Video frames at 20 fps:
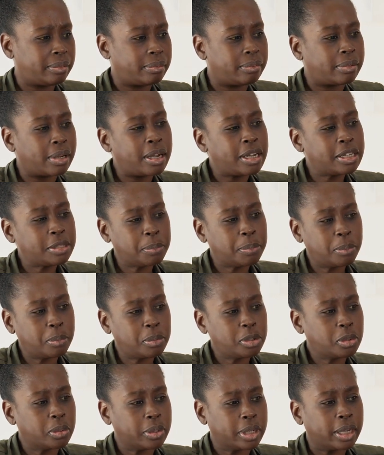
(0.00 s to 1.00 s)
the hospital
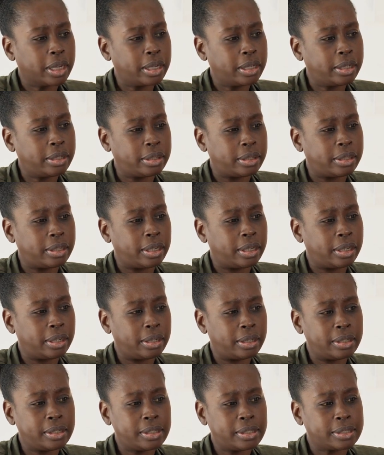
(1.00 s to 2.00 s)
was okay. They
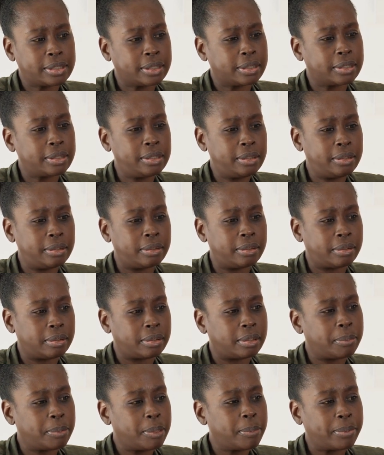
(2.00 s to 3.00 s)
understood
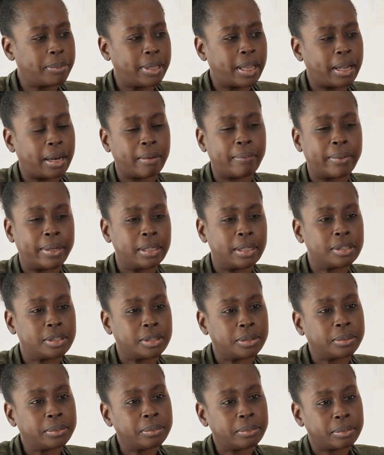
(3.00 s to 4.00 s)
the people that I ran
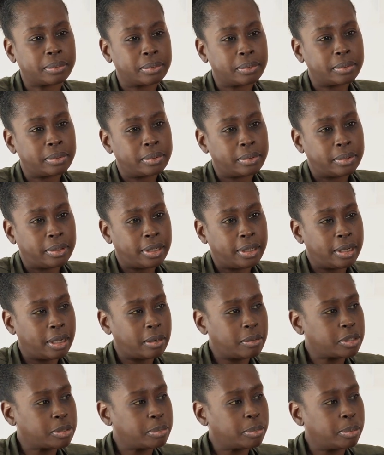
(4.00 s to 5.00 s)
into, and that
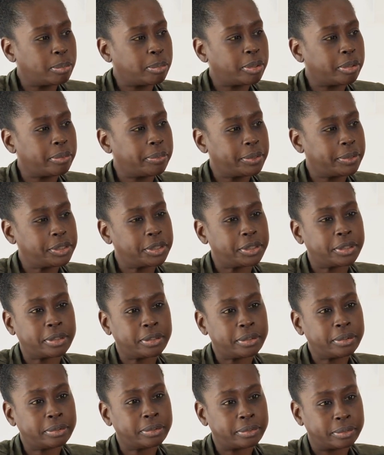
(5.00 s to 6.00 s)
was more
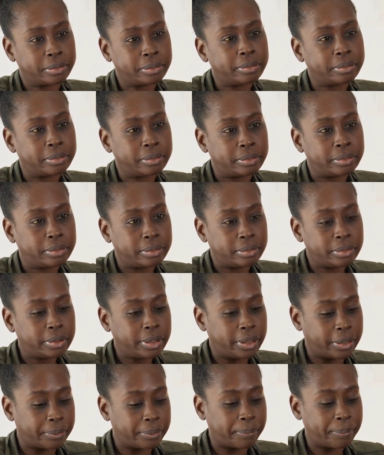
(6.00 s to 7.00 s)
original.
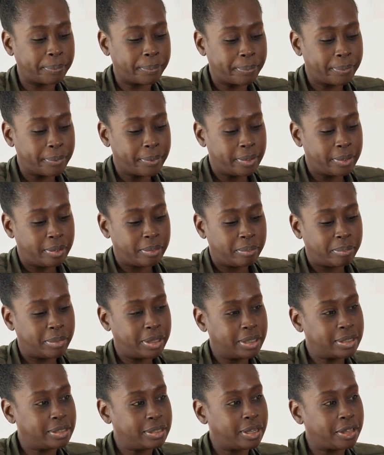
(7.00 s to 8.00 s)
Yeah. But
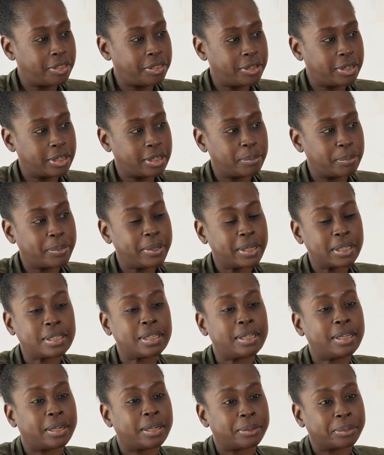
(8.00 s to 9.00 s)
it's nothing compared
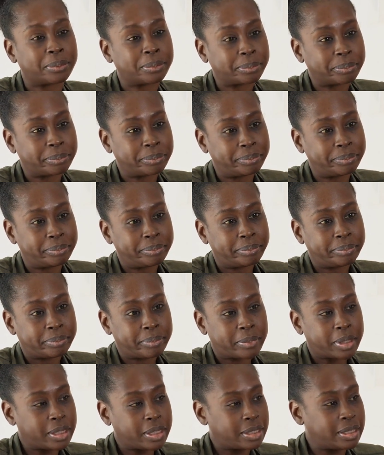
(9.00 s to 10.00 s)
to now.
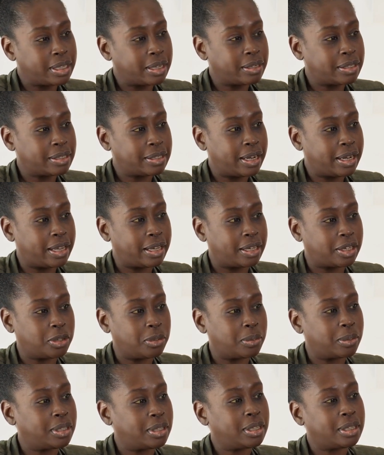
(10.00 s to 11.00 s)
Because now it's like
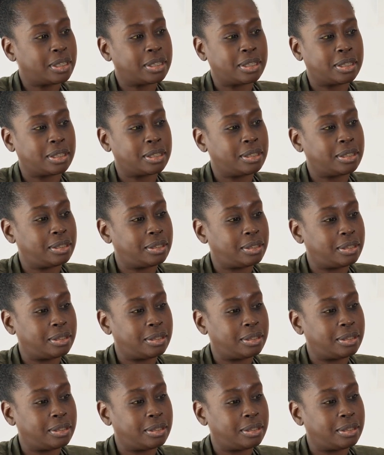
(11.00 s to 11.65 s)
you're addicted,